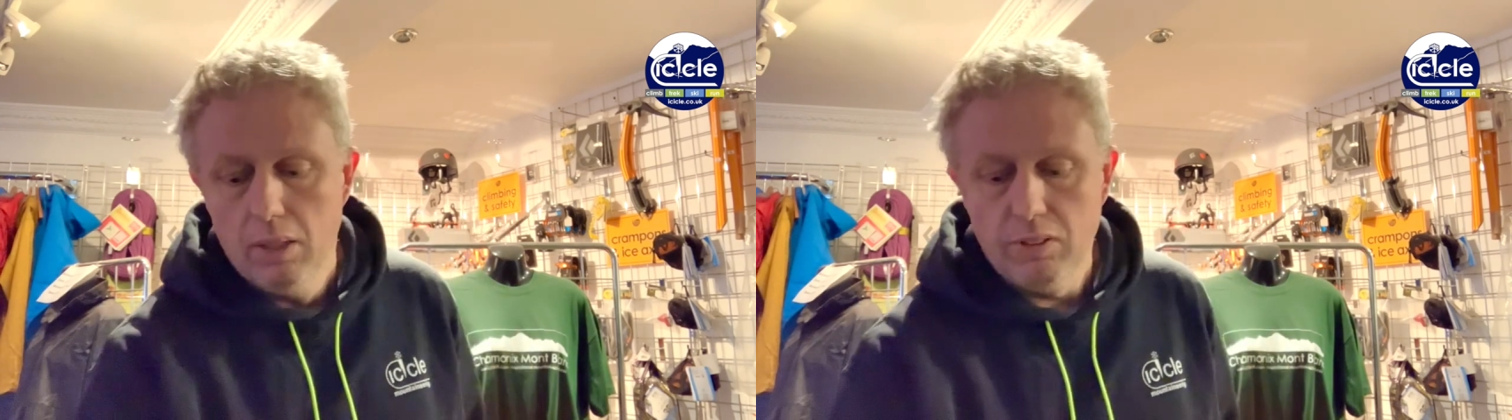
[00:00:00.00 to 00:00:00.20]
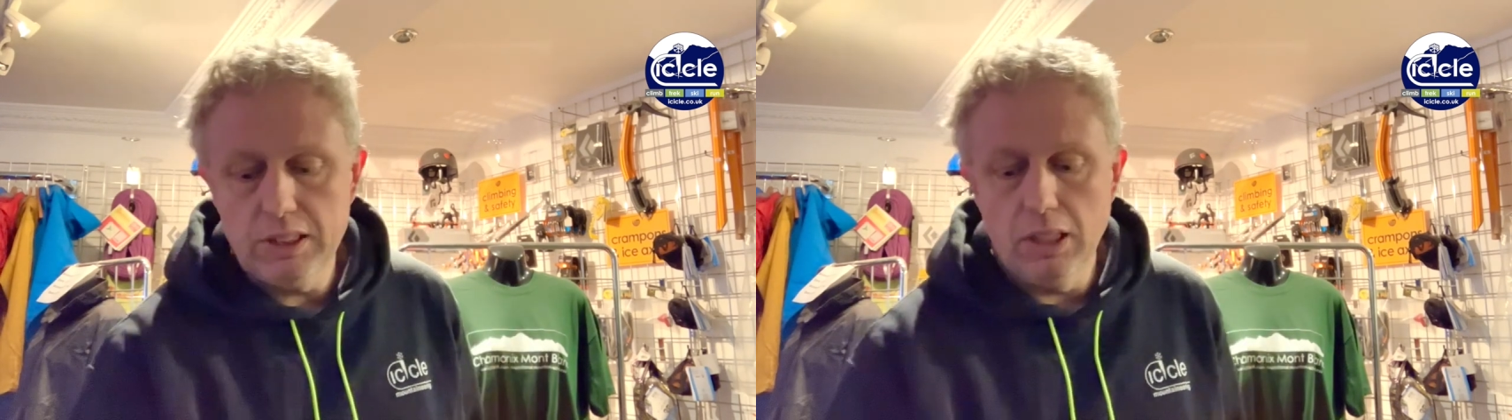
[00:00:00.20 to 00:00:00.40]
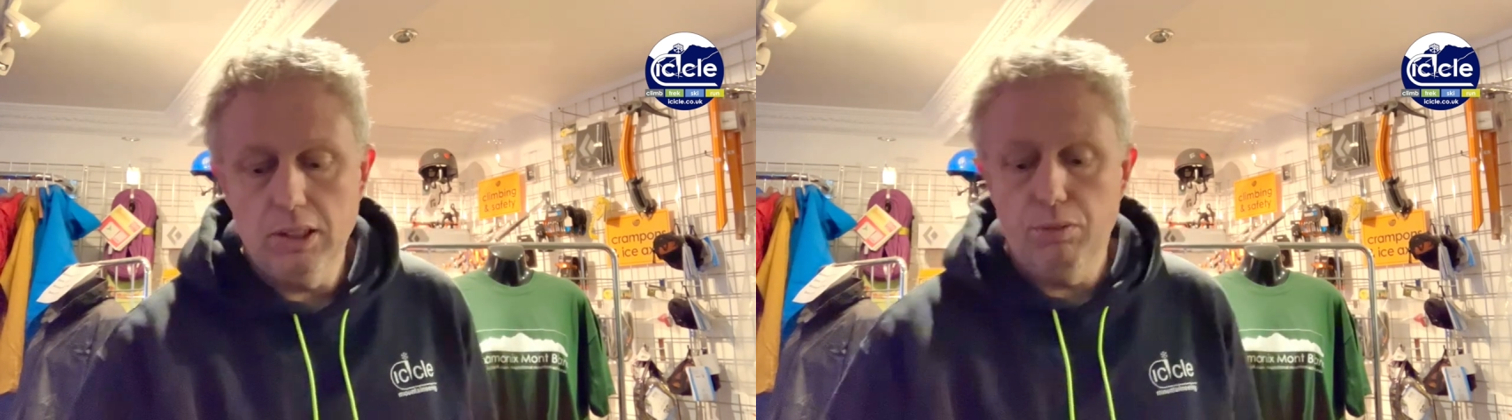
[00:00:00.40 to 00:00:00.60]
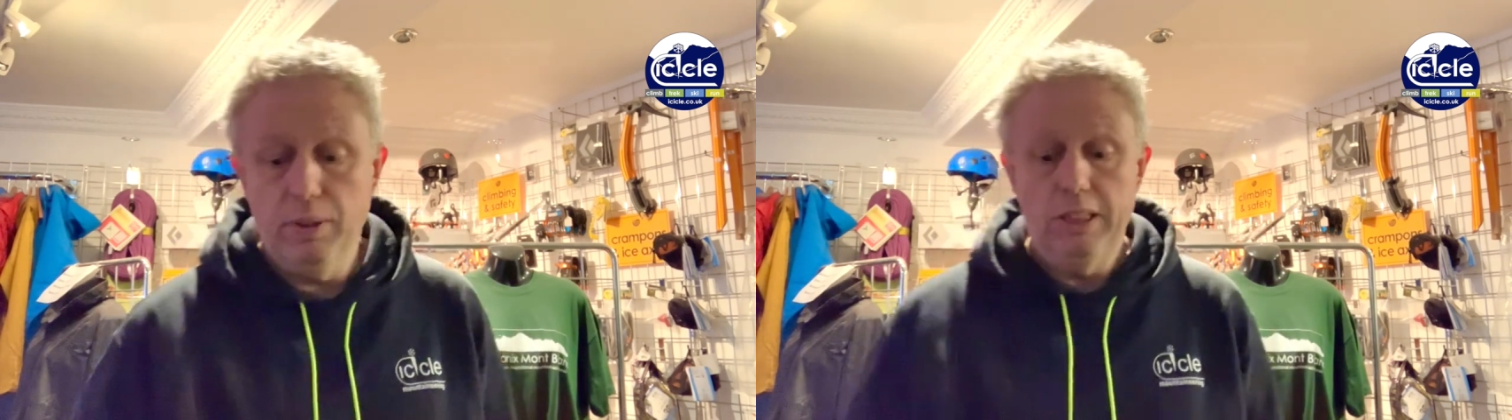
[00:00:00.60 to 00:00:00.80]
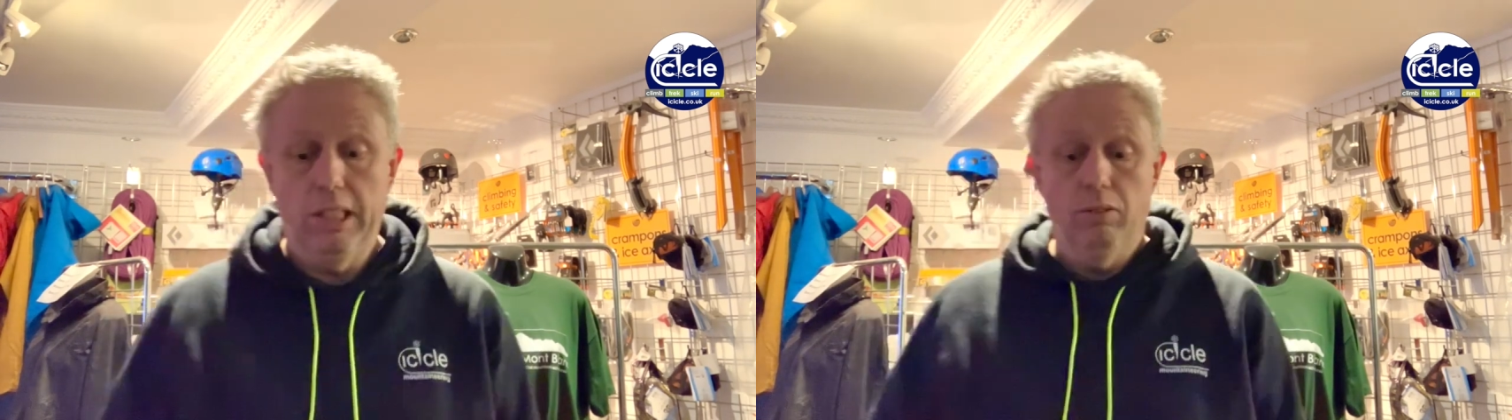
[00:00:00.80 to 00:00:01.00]
I'll start off with
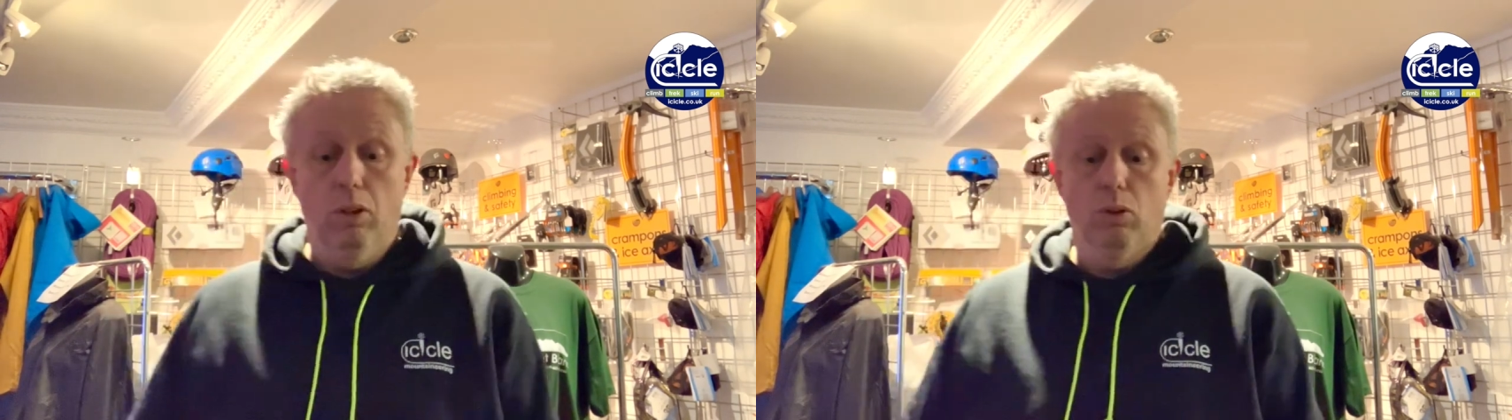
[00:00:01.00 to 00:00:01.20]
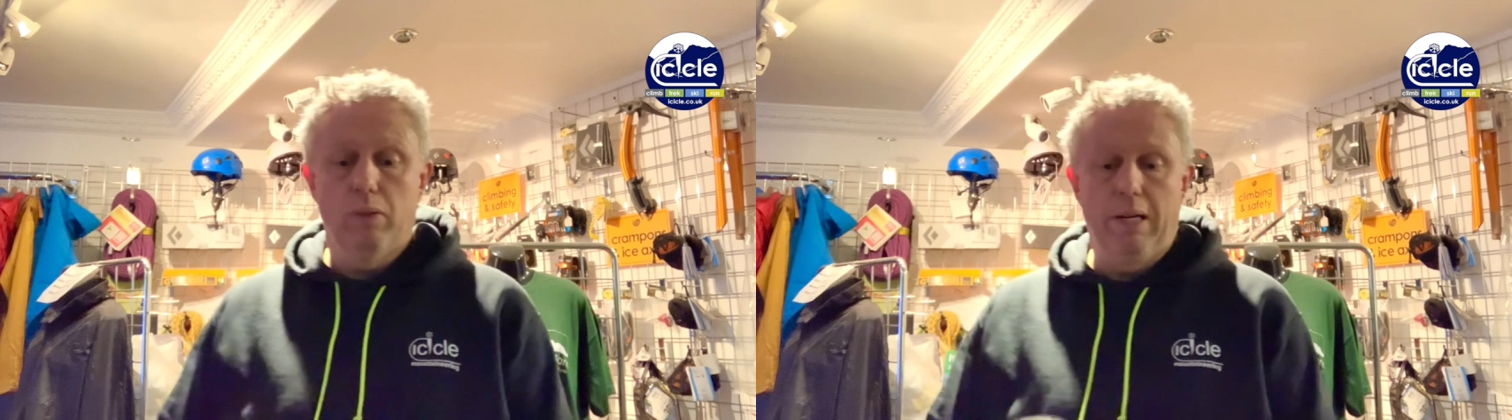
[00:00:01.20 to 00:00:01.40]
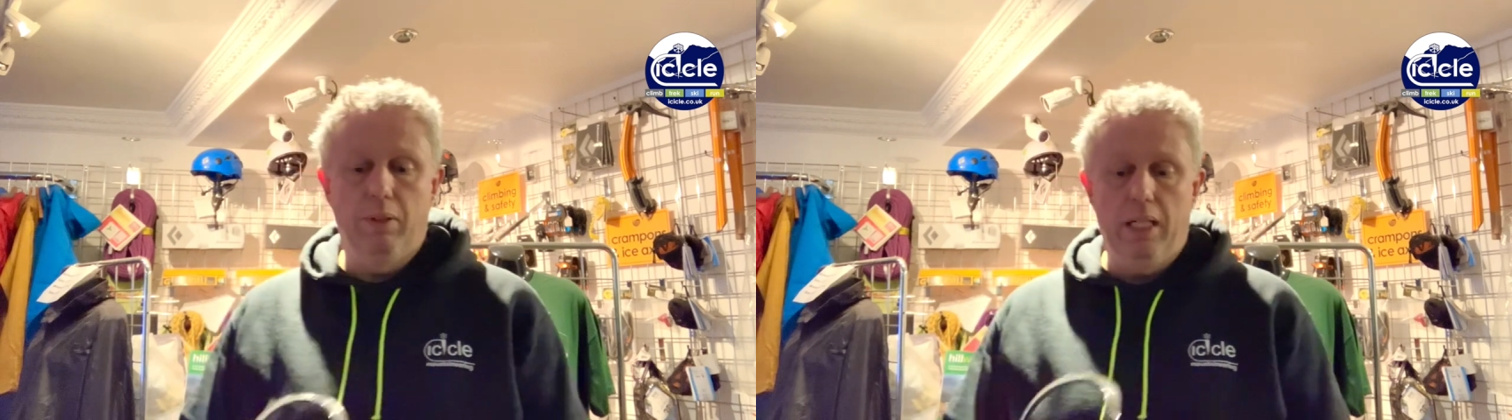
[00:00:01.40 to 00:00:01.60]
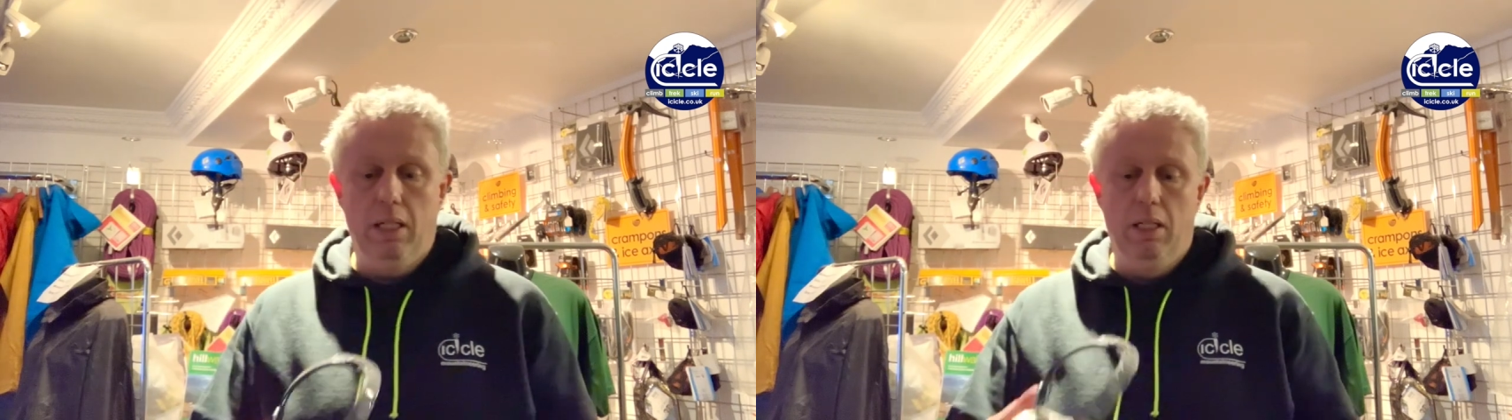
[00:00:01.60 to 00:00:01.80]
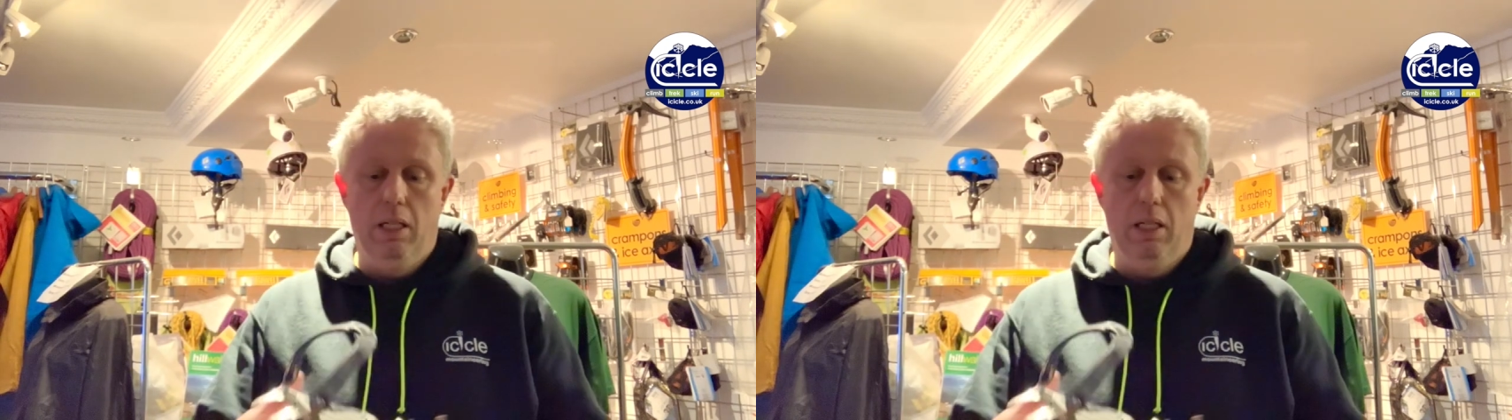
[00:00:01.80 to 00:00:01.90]
a general all-rounder.